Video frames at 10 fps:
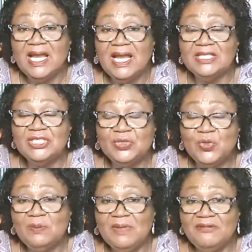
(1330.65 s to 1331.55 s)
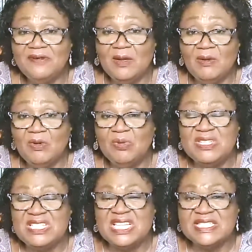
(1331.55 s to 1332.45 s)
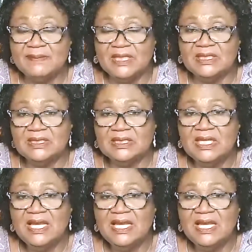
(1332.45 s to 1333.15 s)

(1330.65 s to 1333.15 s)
And she told me for almost six months,